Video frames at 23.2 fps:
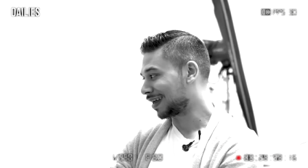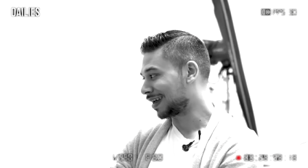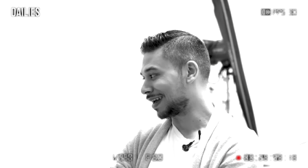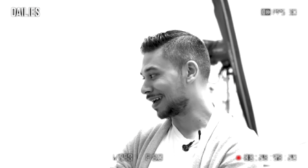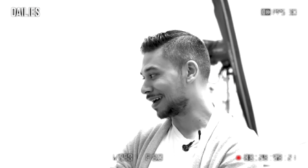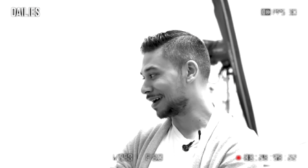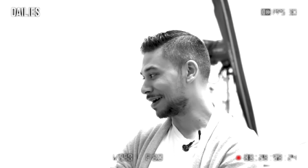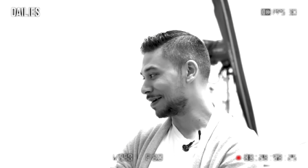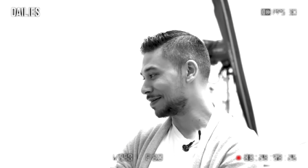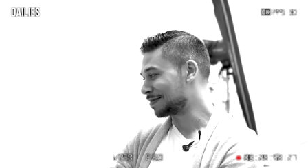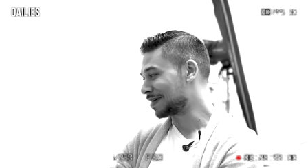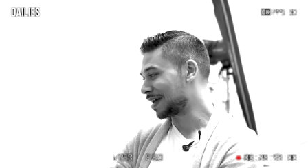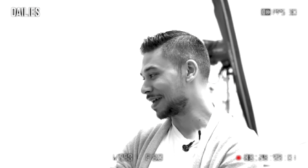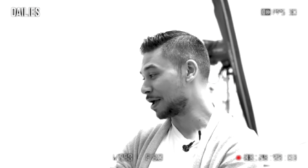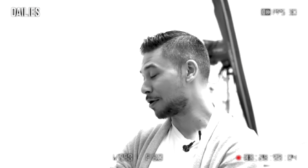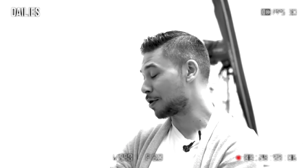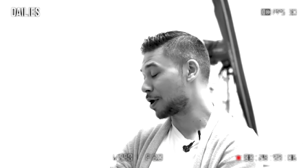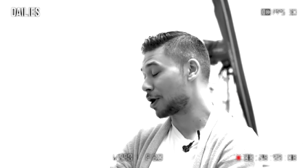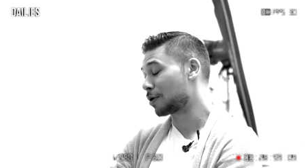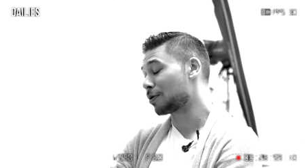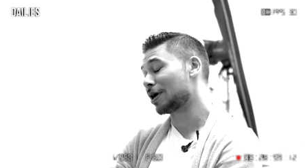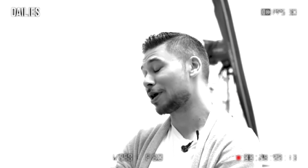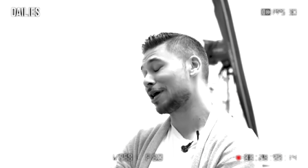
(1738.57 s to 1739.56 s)
Uh,
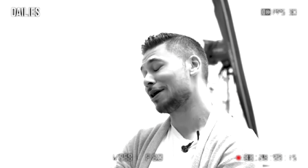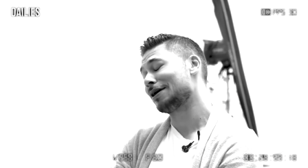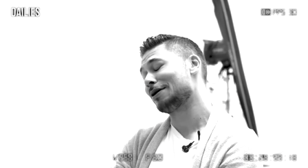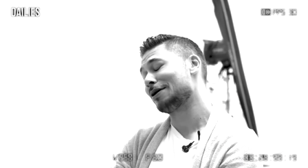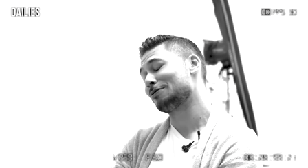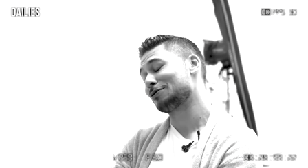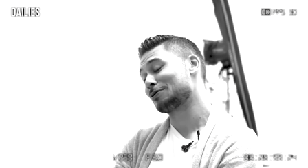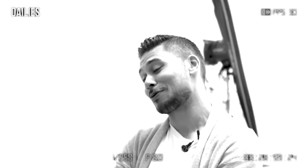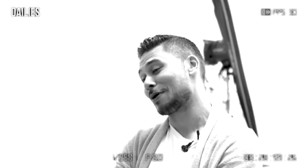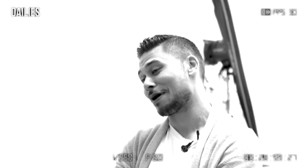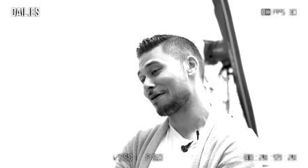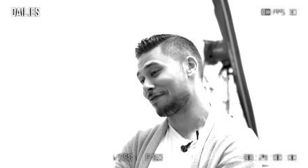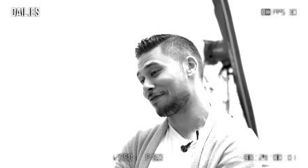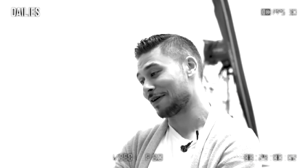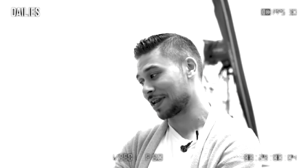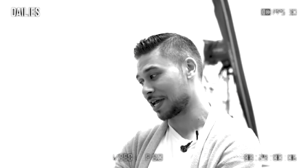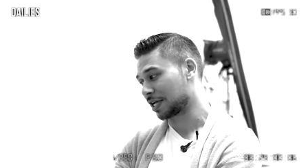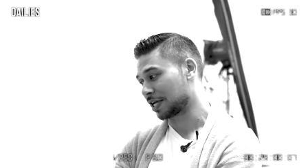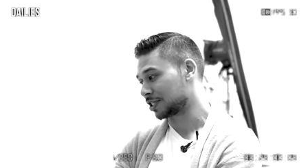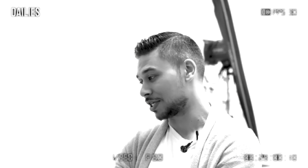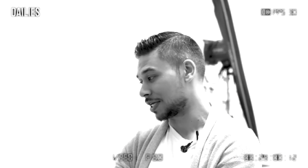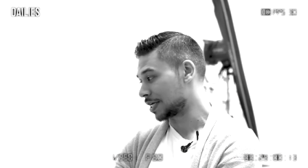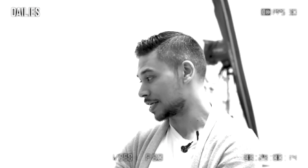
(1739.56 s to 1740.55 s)
it, it, it was quite
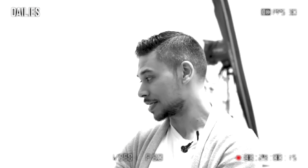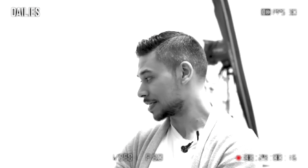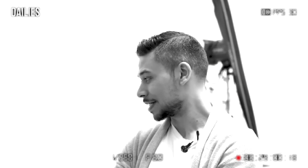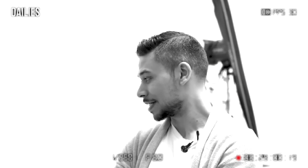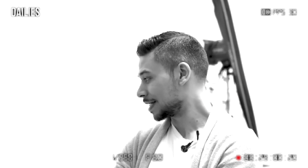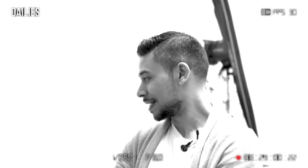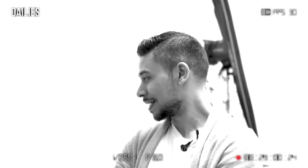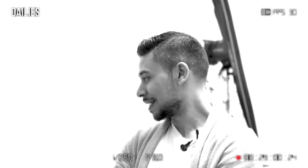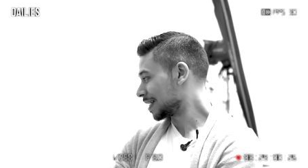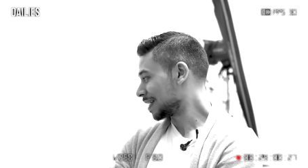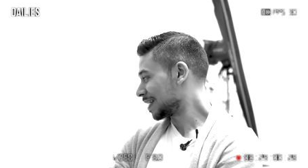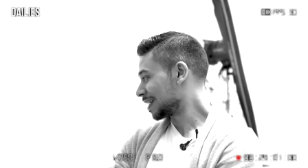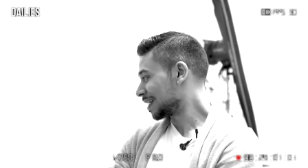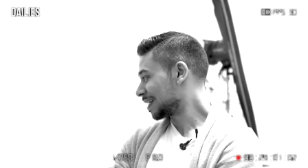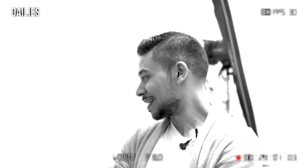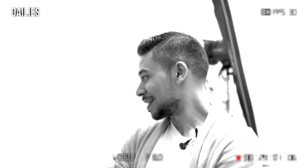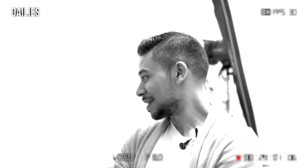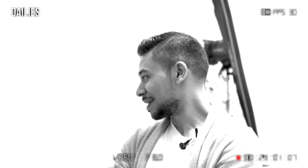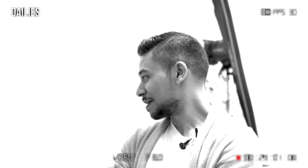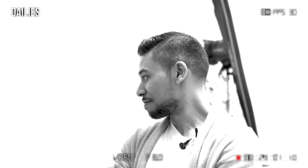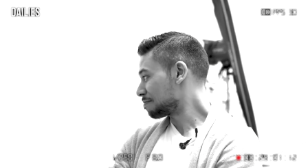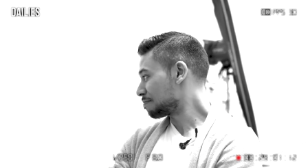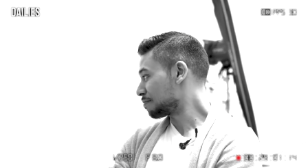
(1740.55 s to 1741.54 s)
funny actually,
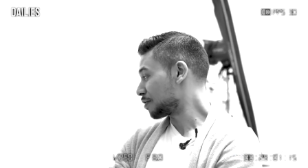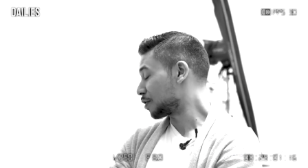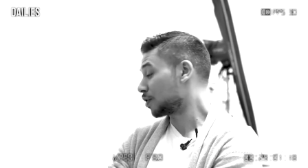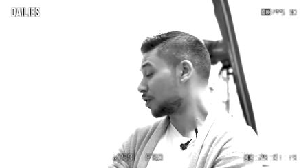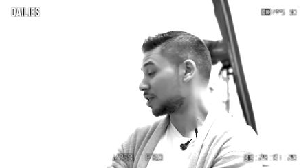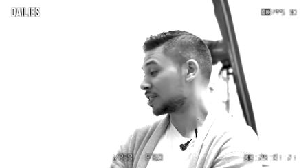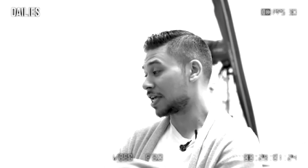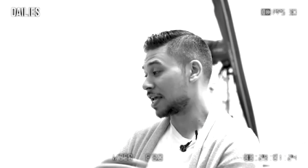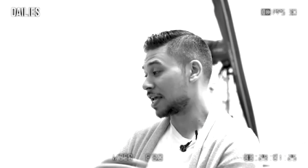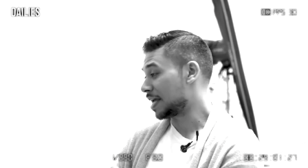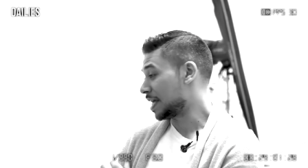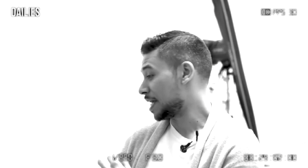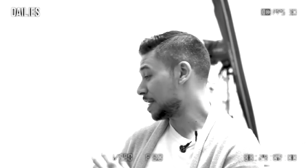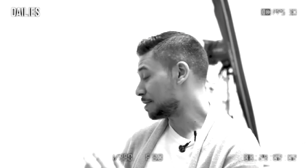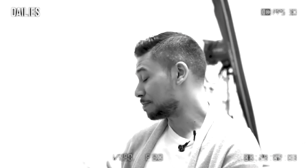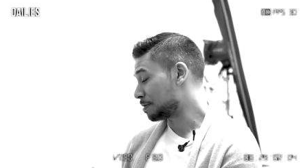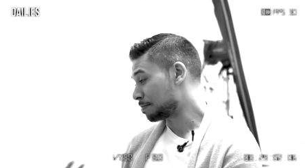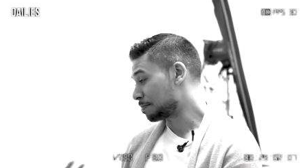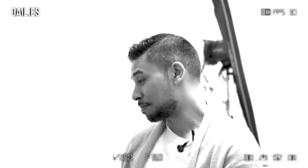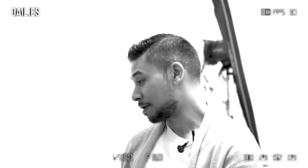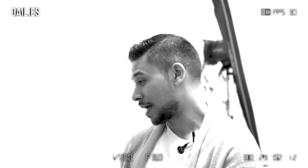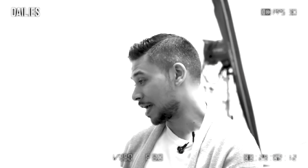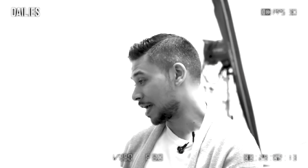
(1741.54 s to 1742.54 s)
because he, he'd
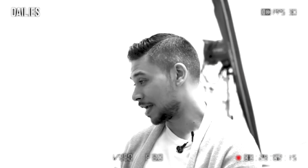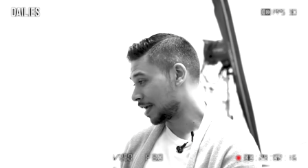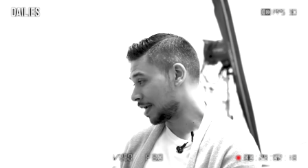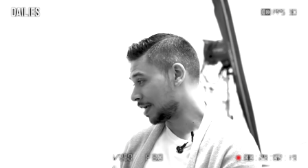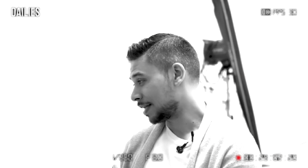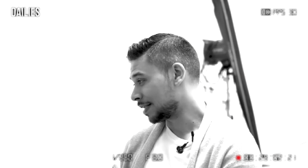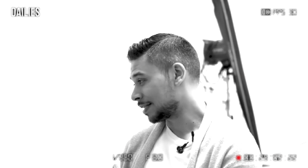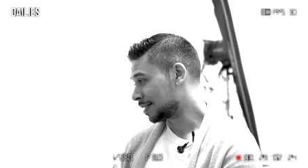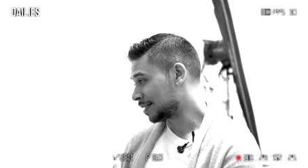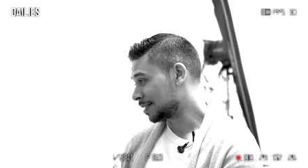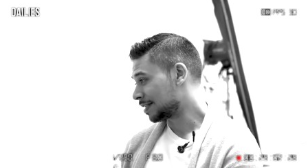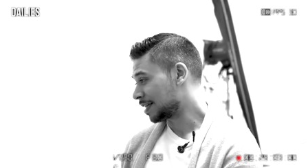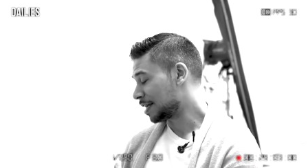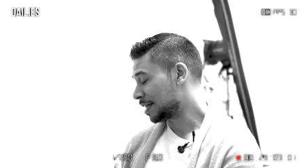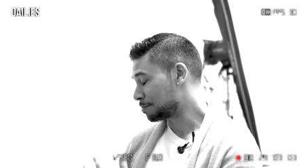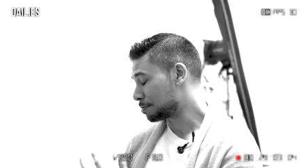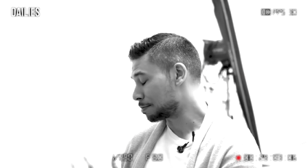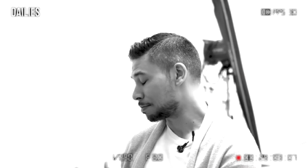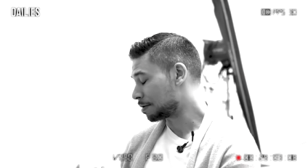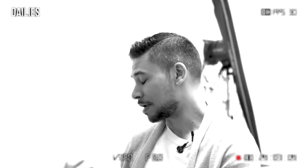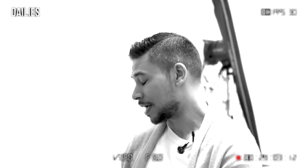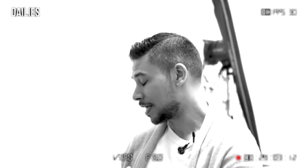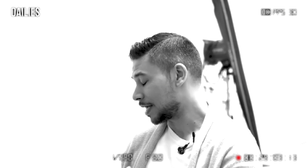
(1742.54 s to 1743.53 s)
been playing he'd
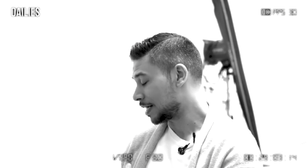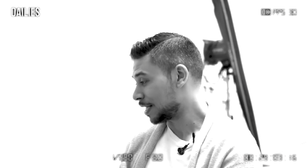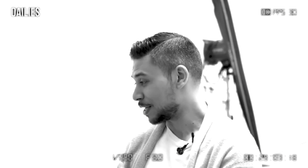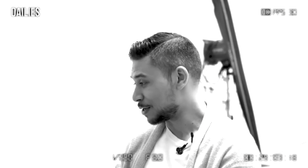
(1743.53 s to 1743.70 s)
been playing